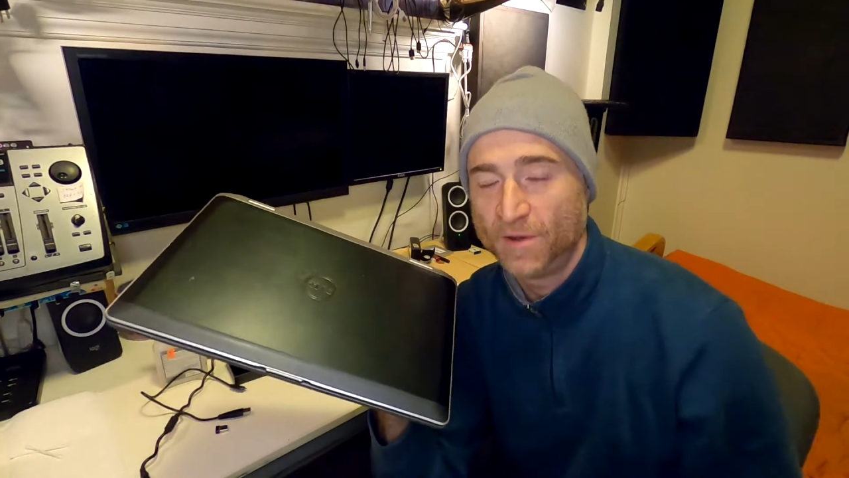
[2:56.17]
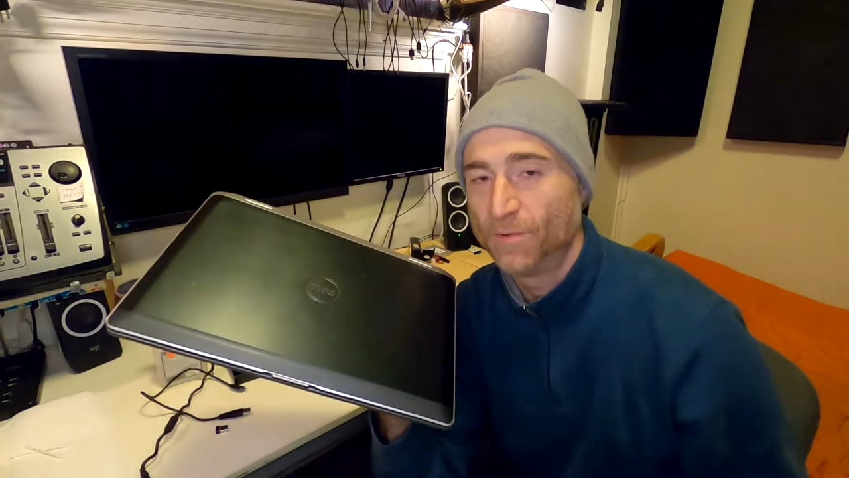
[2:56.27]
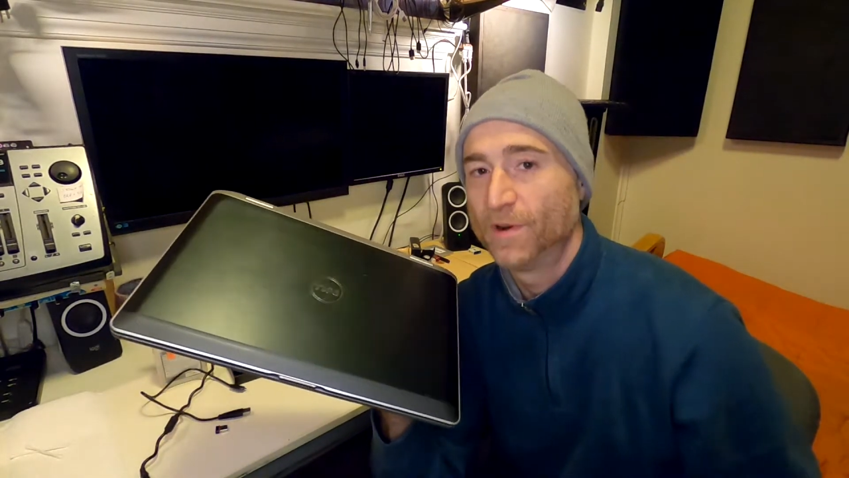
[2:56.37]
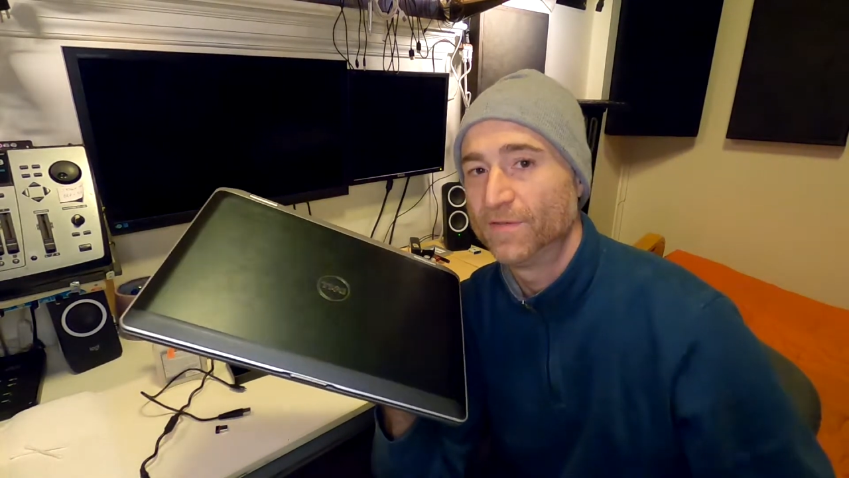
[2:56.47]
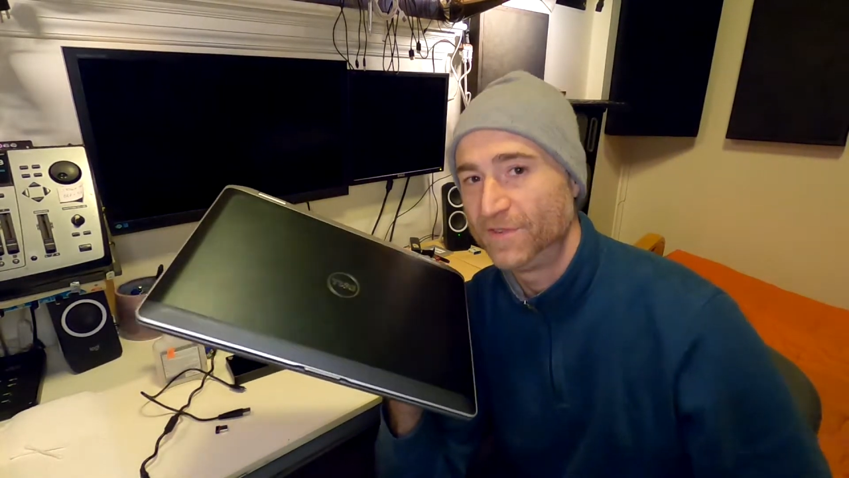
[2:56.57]
it
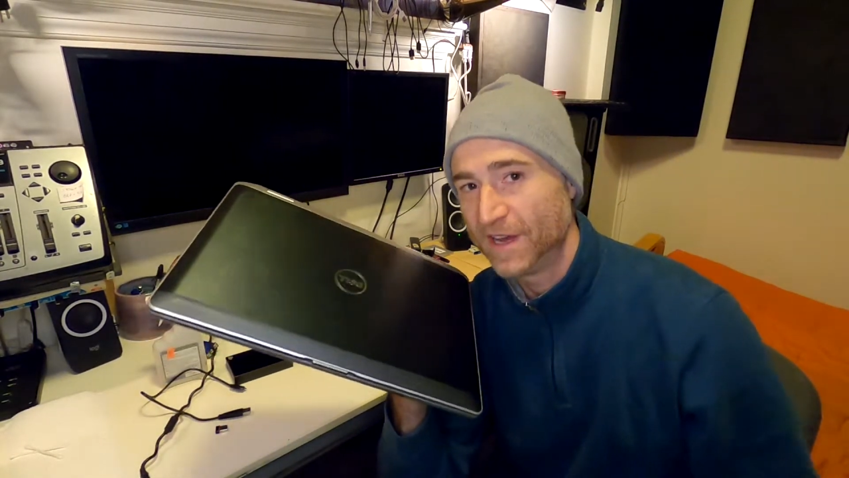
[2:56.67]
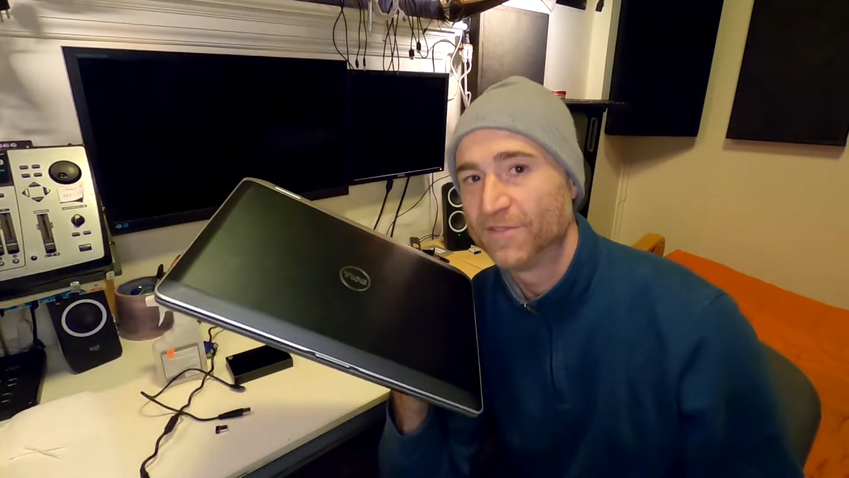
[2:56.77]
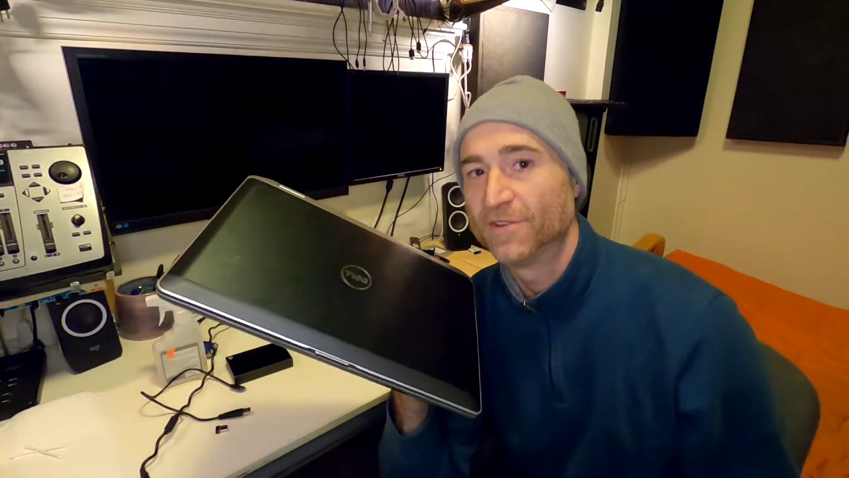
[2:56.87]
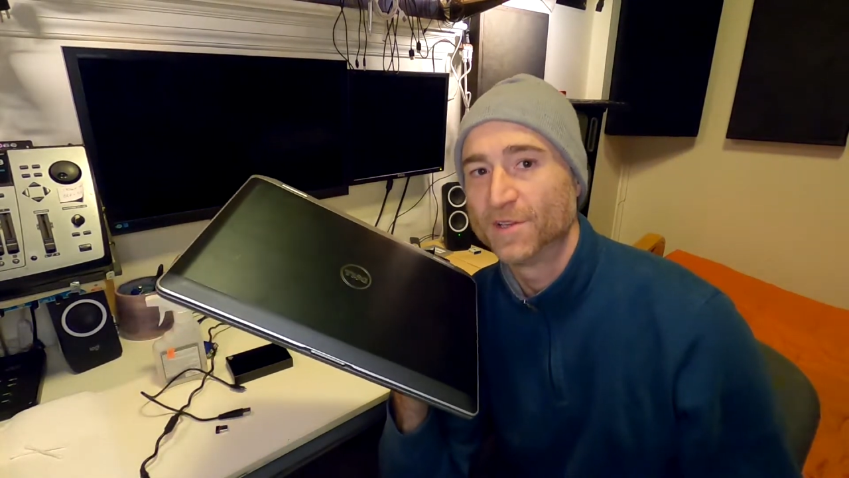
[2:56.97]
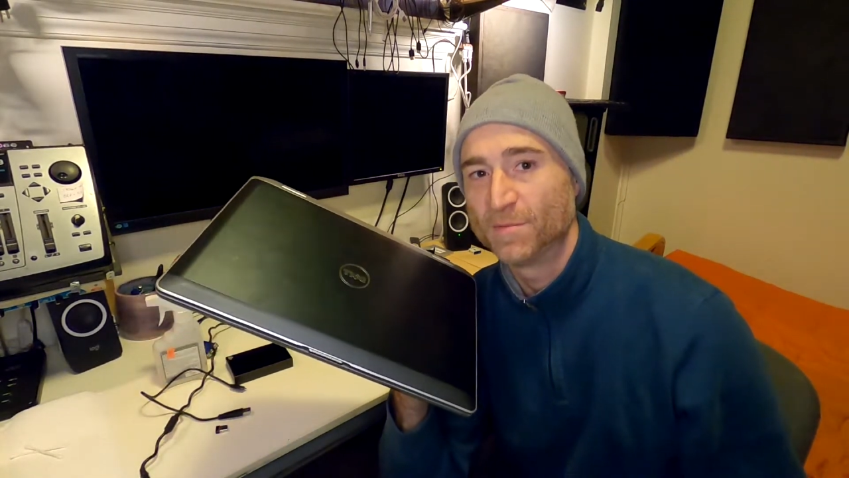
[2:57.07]
would have
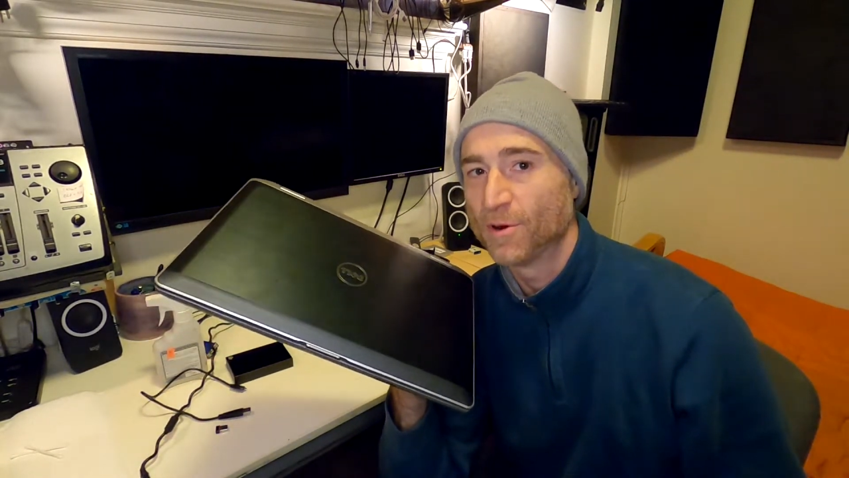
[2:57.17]
definitely